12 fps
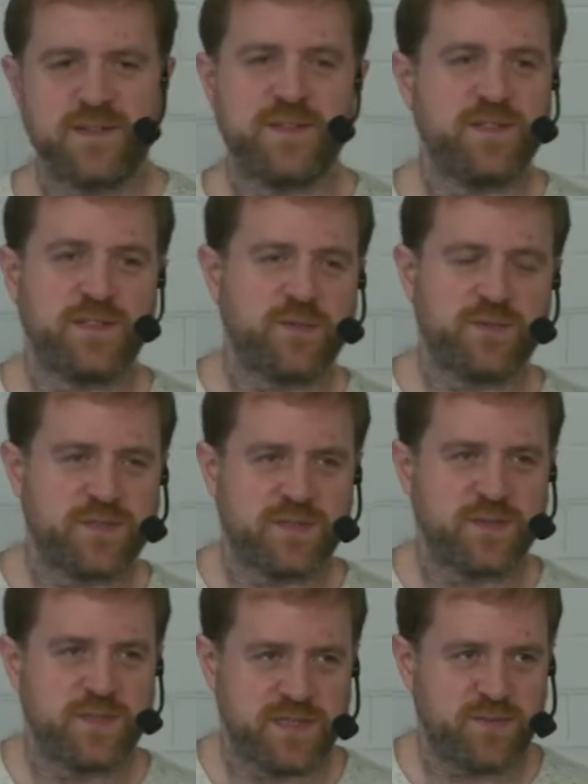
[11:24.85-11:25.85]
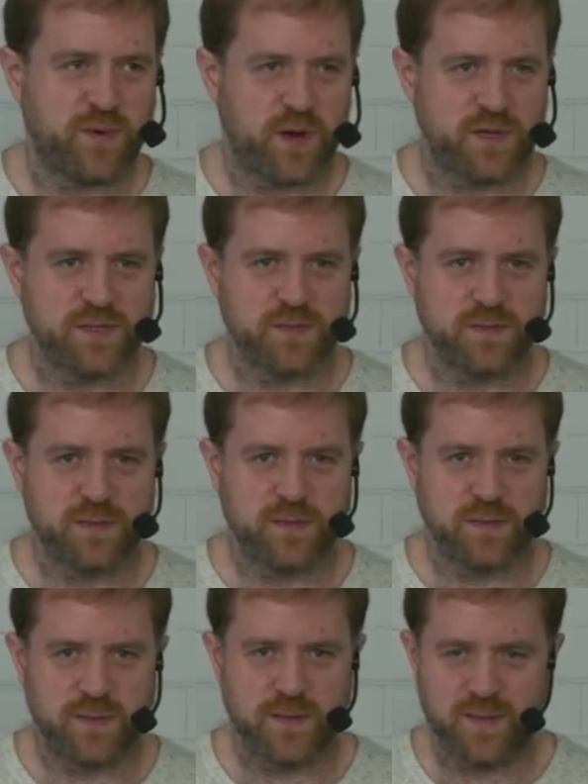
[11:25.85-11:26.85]
Don't do this in production.
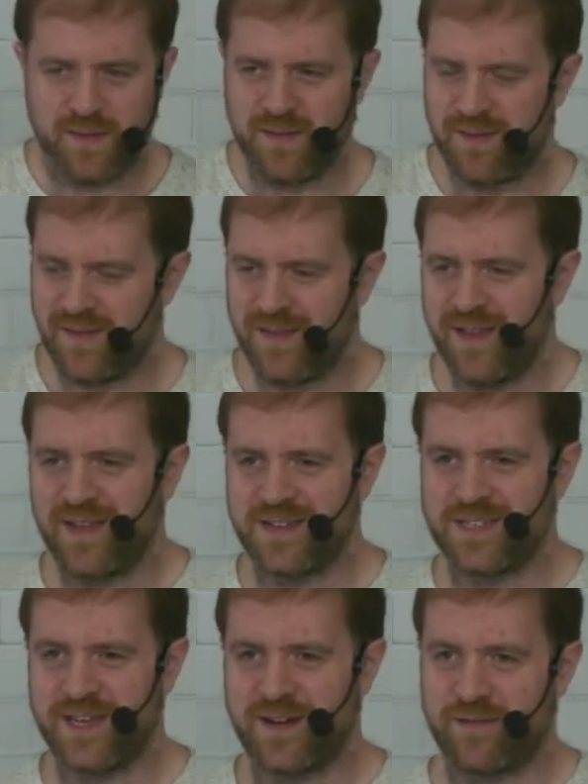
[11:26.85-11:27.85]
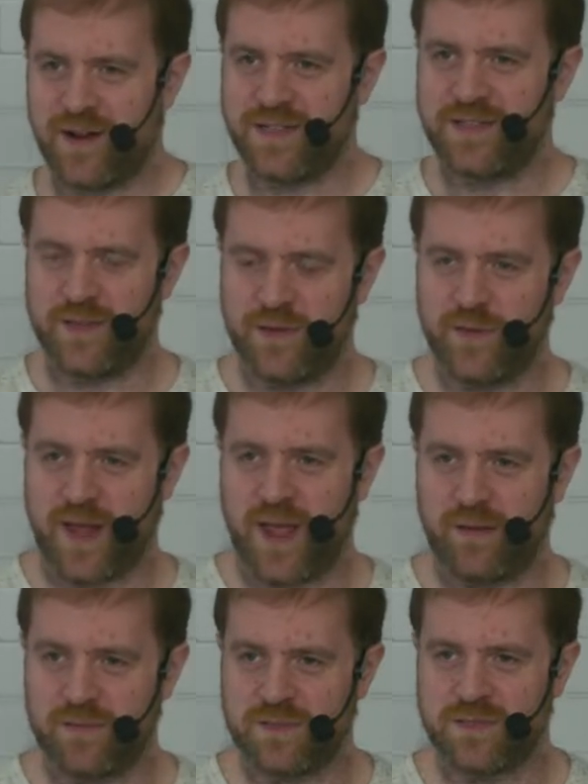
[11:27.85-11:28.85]
Generate a new
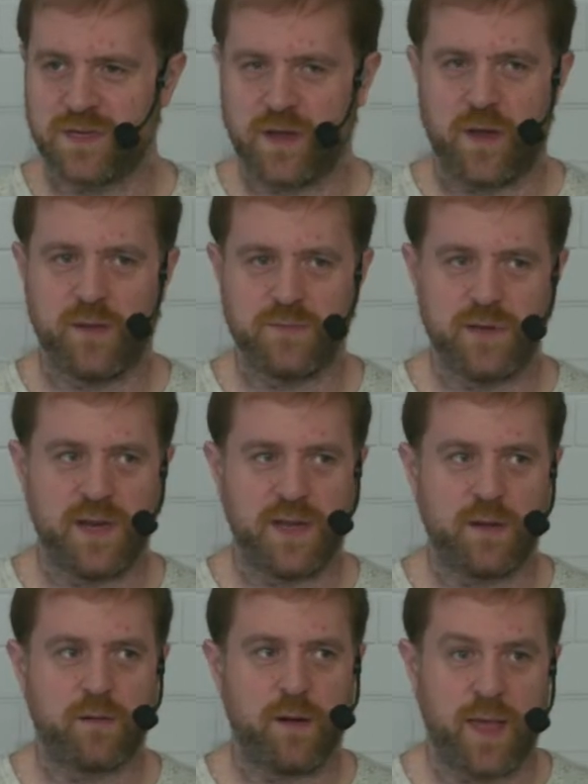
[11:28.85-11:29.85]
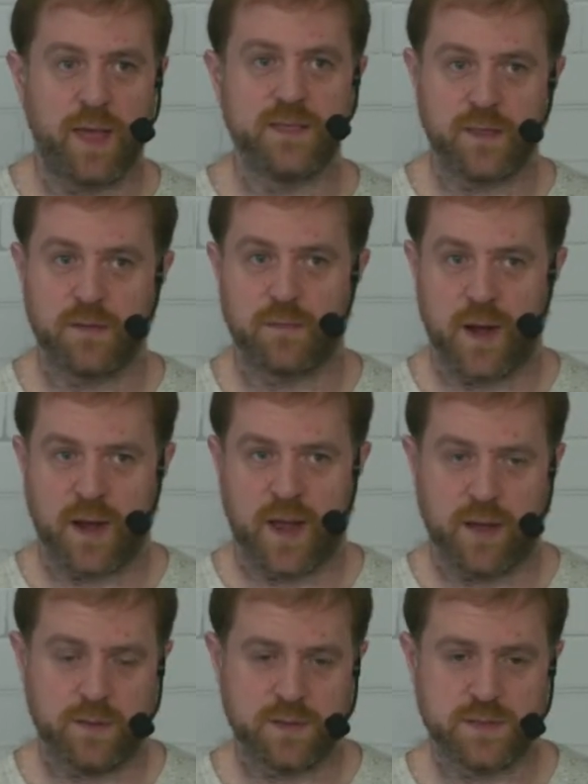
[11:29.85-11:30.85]
account that can only create other
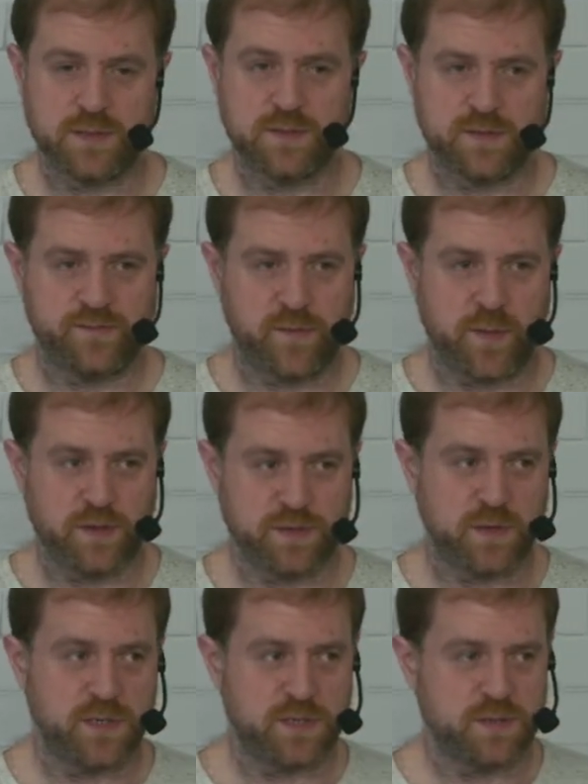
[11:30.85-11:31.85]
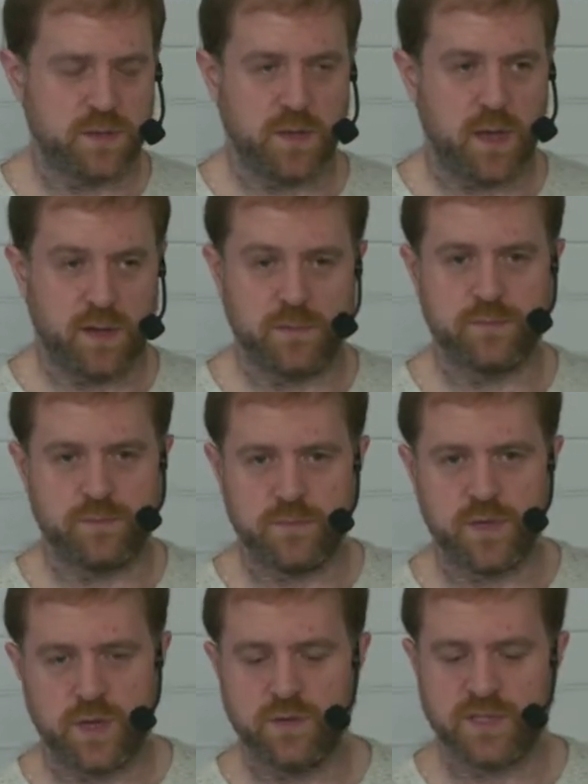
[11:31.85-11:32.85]
accounts for Postgres and
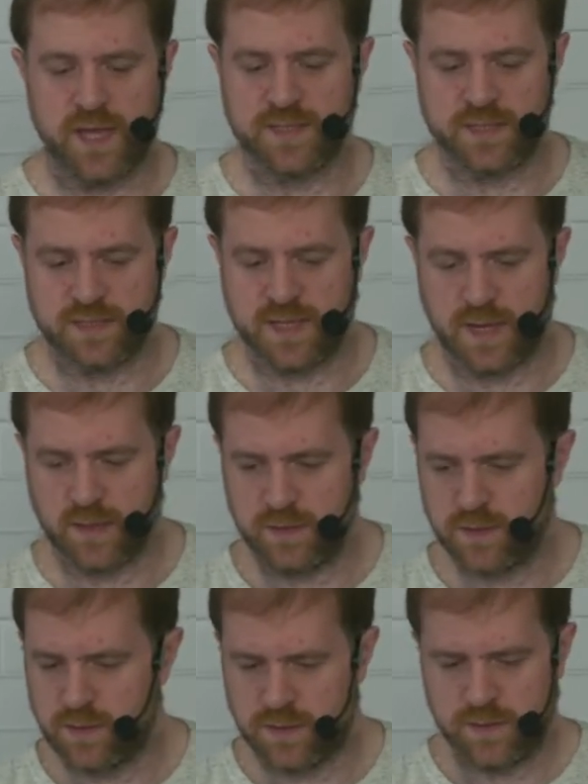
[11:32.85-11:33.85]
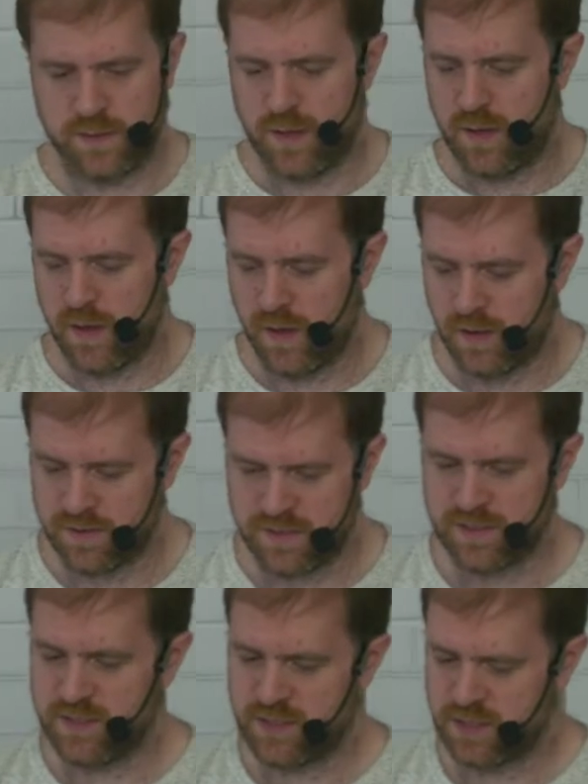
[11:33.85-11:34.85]
use that instead.
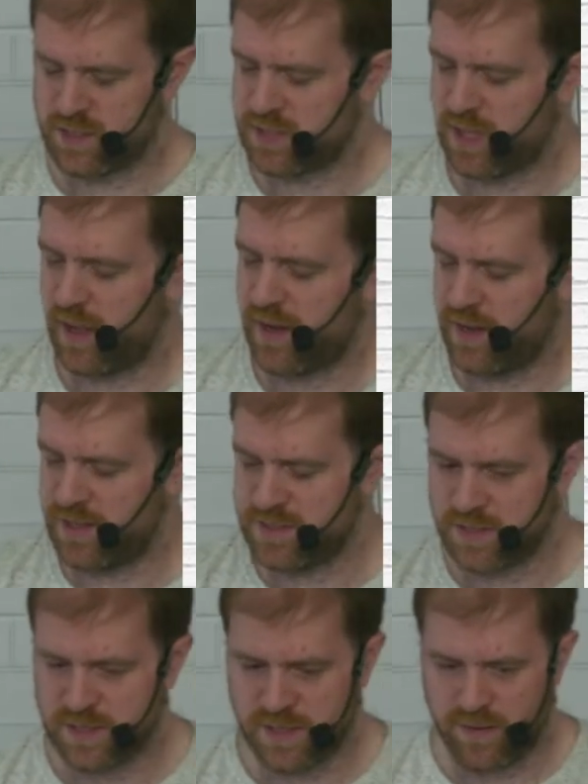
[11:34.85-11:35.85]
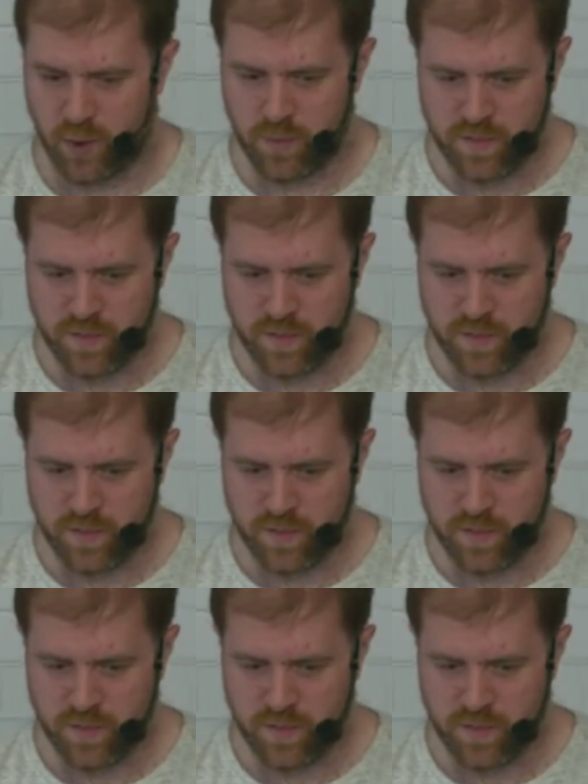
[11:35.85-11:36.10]
This is just slightly easier to demo.